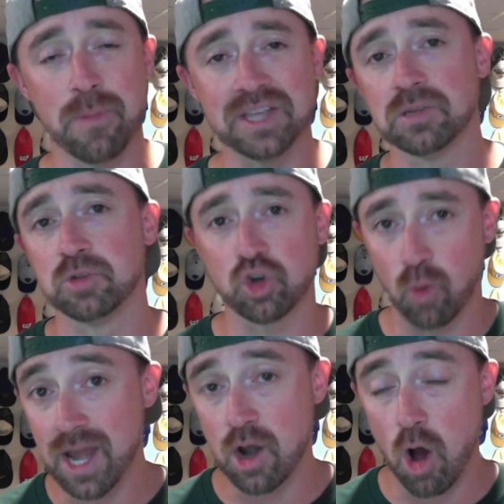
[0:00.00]
make some
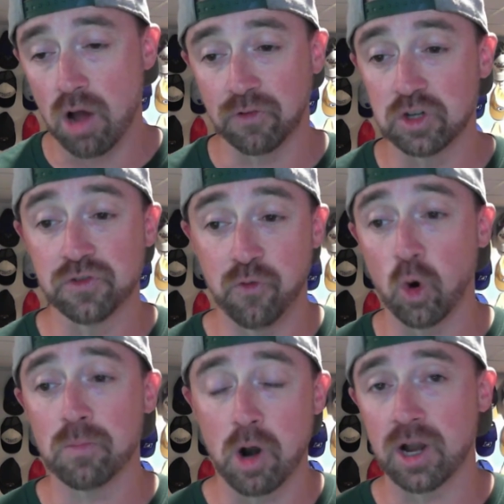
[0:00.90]
trade offers
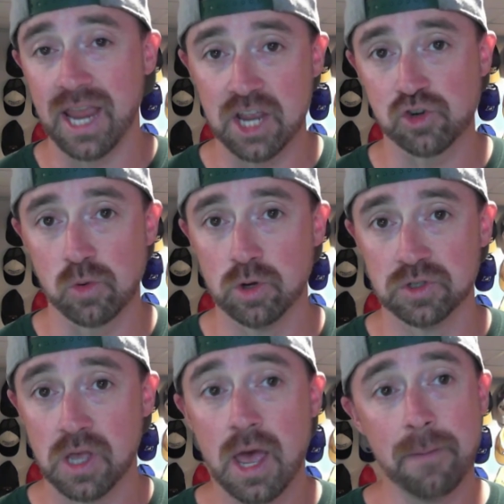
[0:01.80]
for Mark Andrews,